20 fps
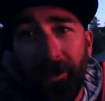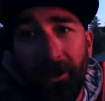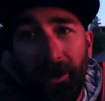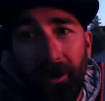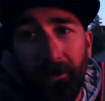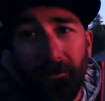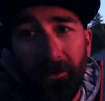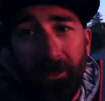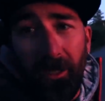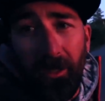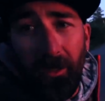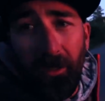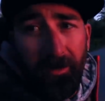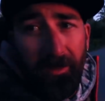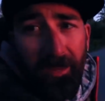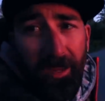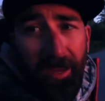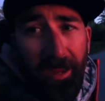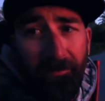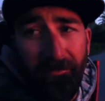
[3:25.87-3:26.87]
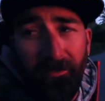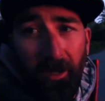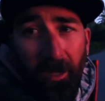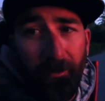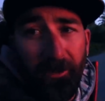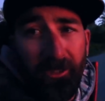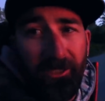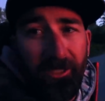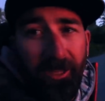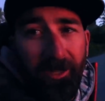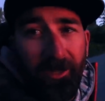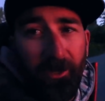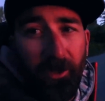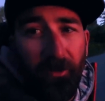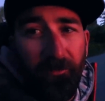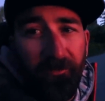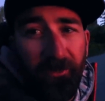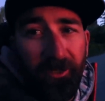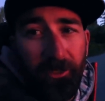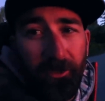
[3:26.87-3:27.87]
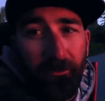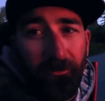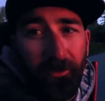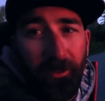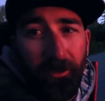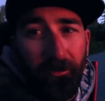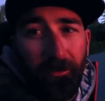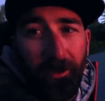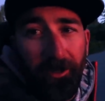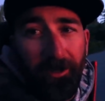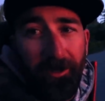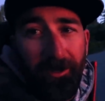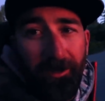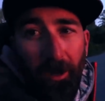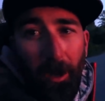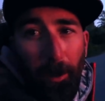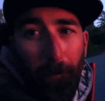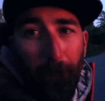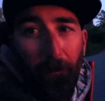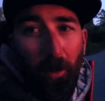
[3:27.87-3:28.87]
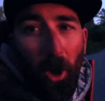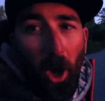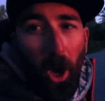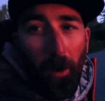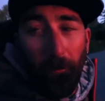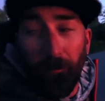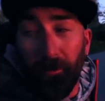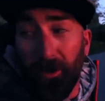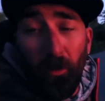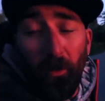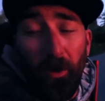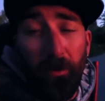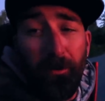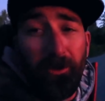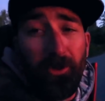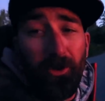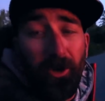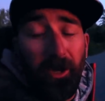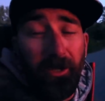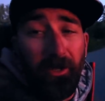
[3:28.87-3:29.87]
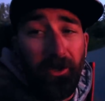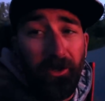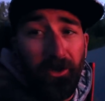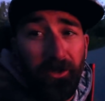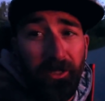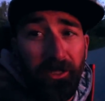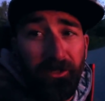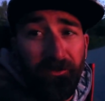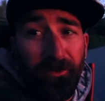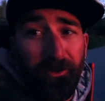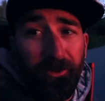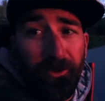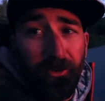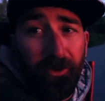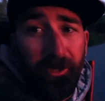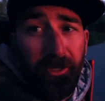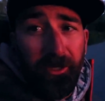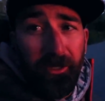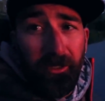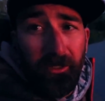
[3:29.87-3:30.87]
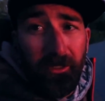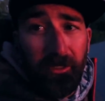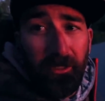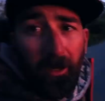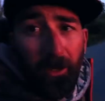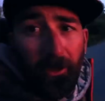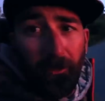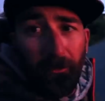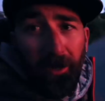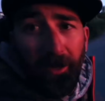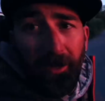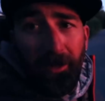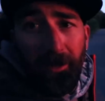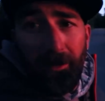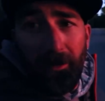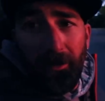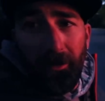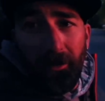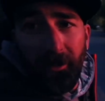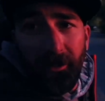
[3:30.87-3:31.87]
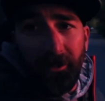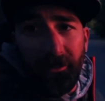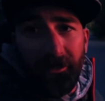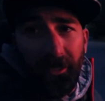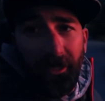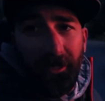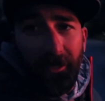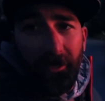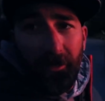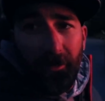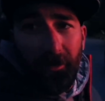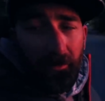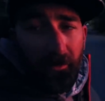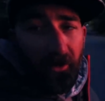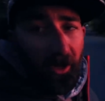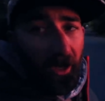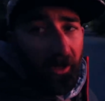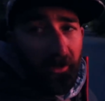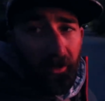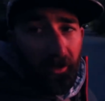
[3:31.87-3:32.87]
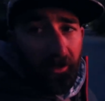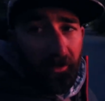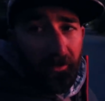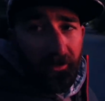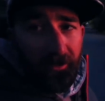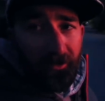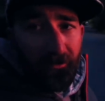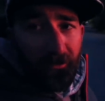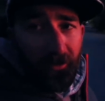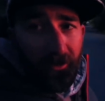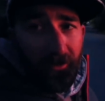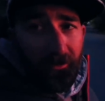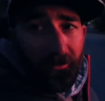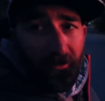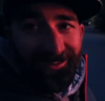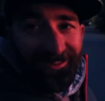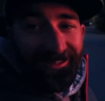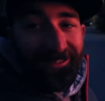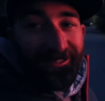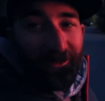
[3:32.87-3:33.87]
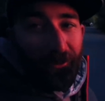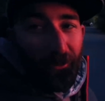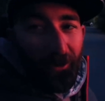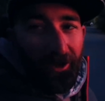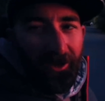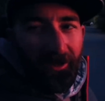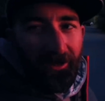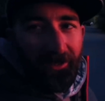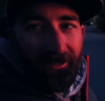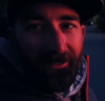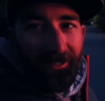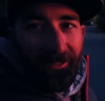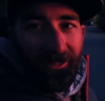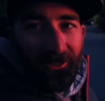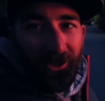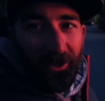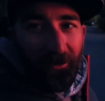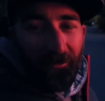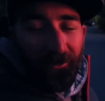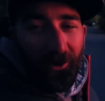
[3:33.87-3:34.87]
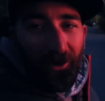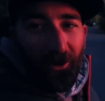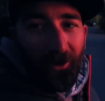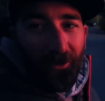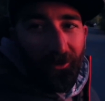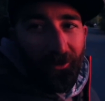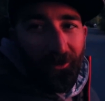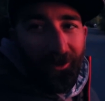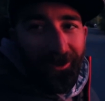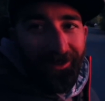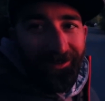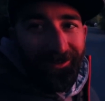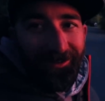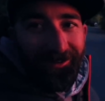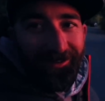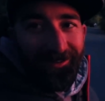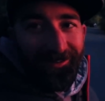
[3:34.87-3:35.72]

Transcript: he comes. Dave, I'm excited to go fishing with you, buddy. I'm pumped. We've been trying to do this for 2 years. Are you ready? Are you excited? Not talking this morning? He's quiet. He's like Sean McCall quiet.